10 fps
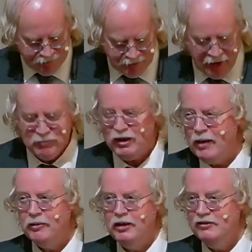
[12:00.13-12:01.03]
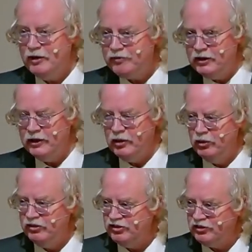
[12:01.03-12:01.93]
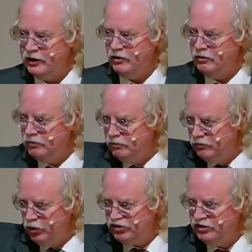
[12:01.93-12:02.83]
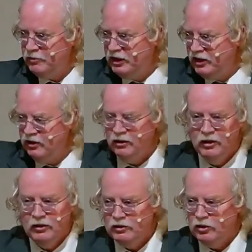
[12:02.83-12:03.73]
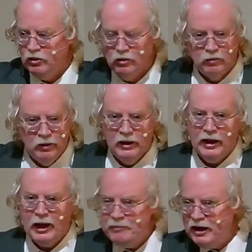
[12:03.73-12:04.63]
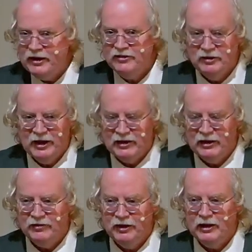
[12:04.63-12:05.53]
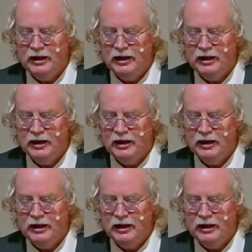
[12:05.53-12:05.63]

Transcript: I probably definitely wouldn't scale Yosemite, you know, I'm not into that kind of thing.